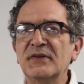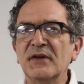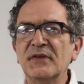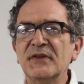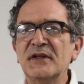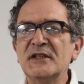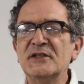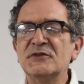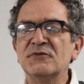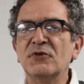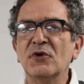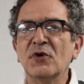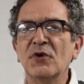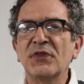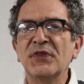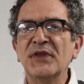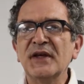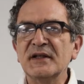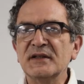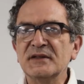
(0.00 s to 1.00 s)
that these 4
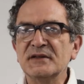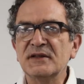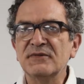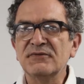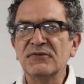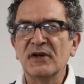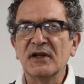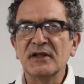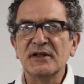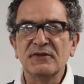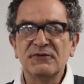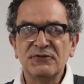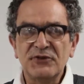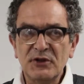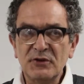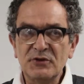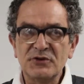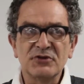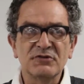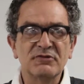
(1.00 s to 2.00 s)
things define the
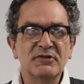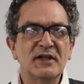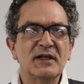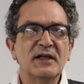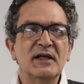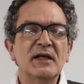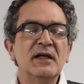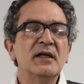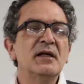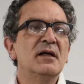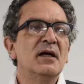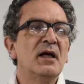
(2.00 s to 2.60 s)
future, really.